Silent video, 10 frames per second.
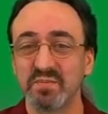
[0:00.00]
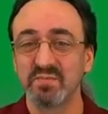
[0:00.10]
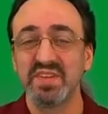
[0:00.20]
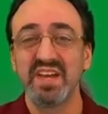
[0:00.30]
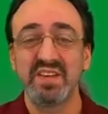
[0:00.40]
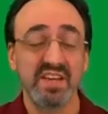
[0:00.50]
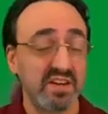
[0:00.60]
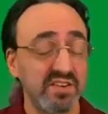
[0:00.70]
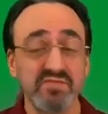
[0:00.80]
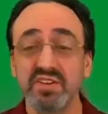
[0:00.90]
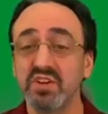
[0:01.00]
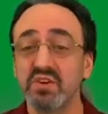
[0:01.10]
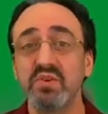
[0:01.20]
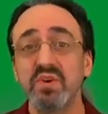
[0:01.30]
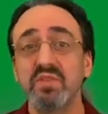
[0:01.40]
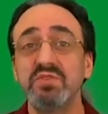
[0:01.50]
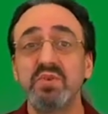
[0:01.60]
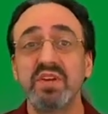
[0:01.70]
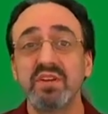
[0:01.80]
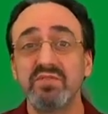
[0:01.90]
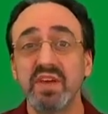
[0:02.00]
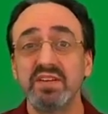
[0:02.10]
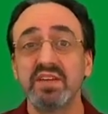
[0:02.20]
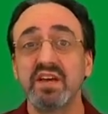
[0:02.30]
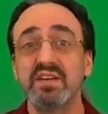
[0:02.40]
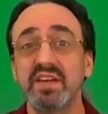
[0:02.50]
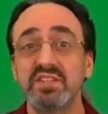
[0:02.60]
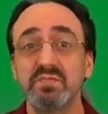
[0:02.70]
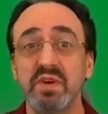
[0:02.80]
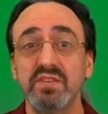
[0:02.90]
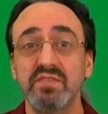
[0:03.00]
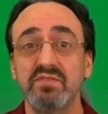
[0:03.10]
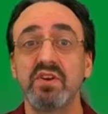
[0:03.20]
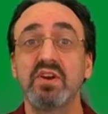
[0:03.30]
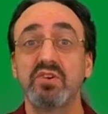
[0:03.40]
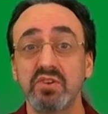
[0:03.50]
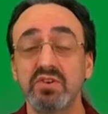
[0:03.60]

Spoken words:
Yeah. Another really quick one. I'm doing an event next month for girls